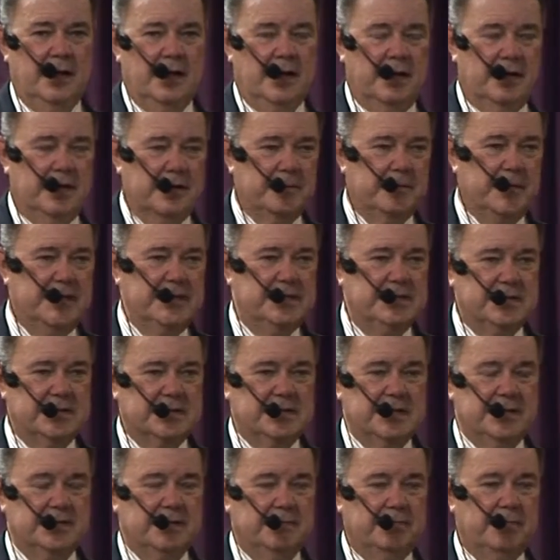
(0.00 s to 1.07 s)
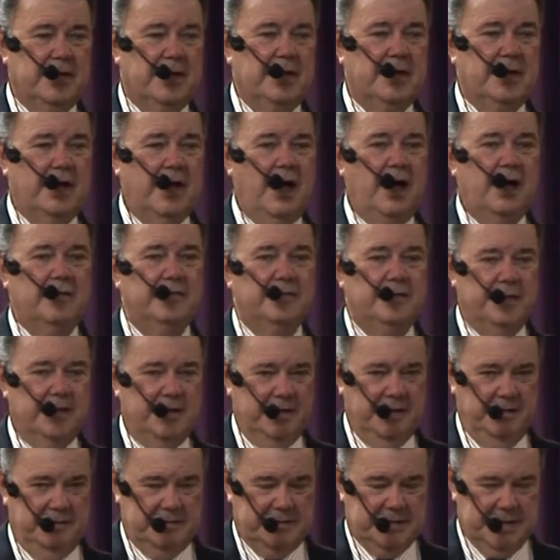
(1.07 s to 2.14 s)
Another place that says the blood of the
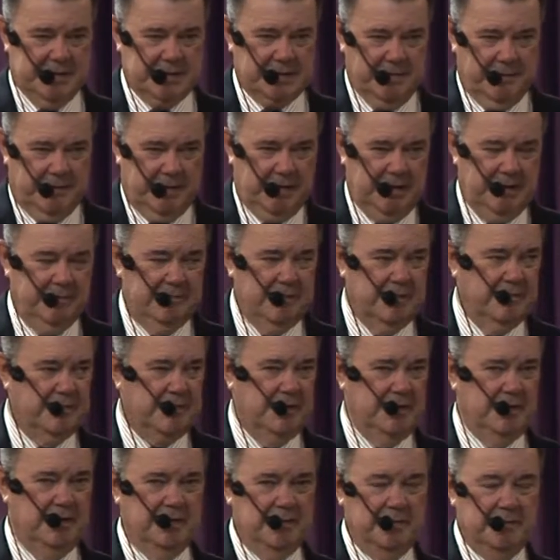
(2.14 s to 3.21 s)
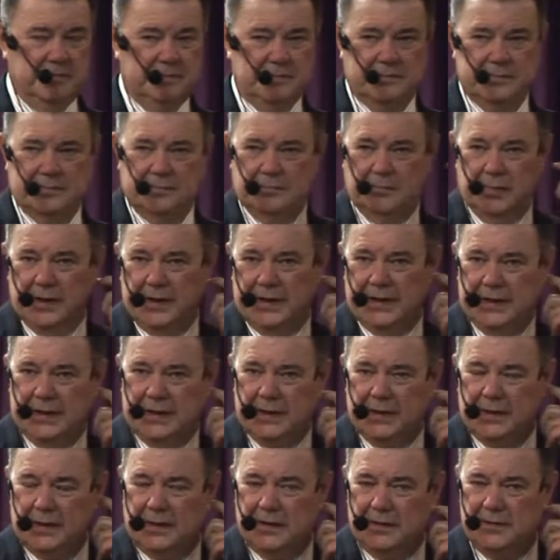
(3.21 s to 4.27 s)
New Testament given for you. Blood
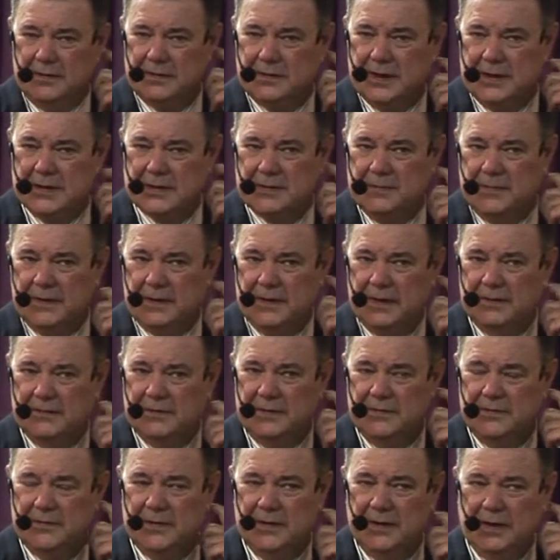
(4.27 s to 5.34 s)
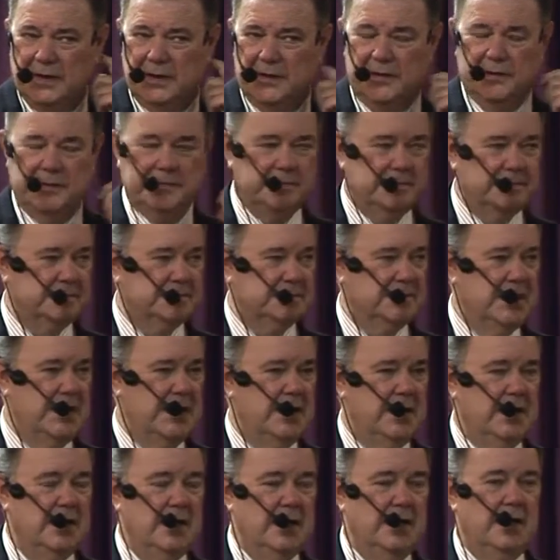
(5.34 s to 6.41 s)
in the New Testament given for you.
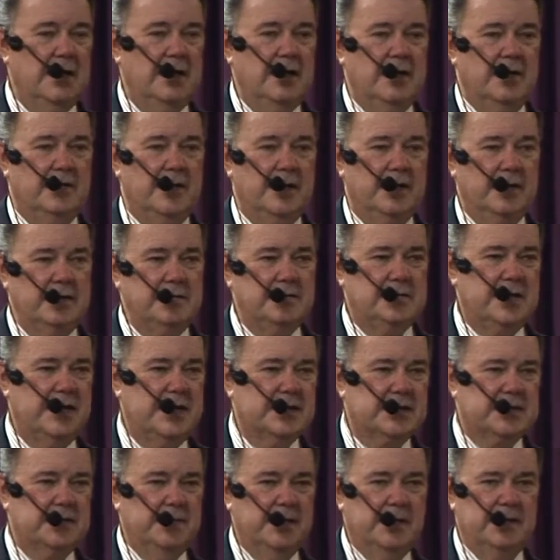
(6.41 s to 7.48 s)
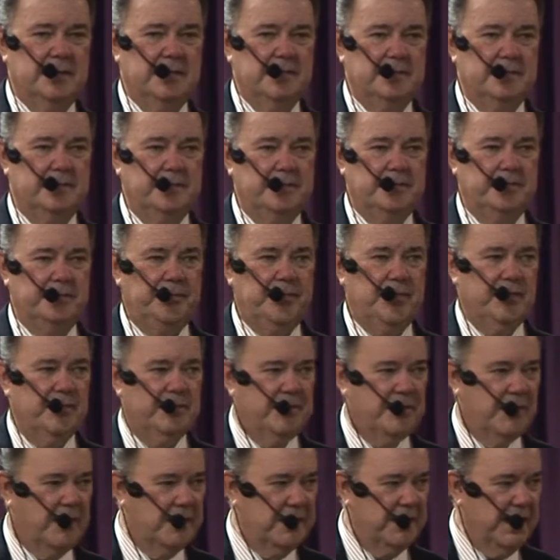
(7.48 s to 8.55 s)
The New Testament,
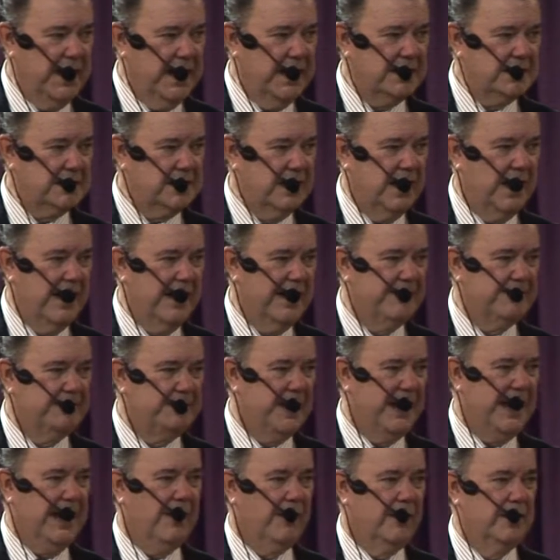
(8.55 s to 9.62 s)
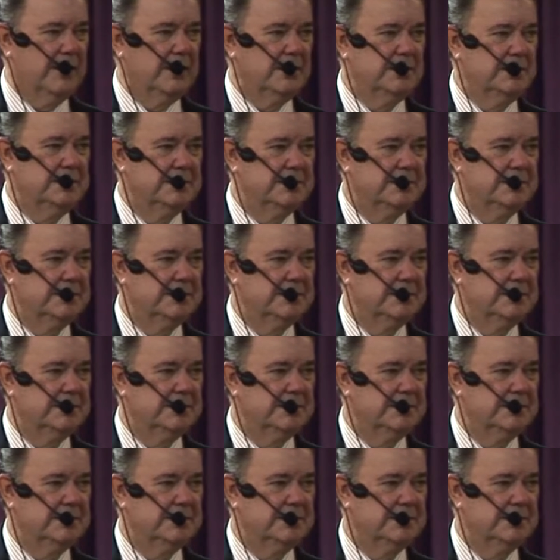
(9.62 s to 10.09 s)
for that to have power,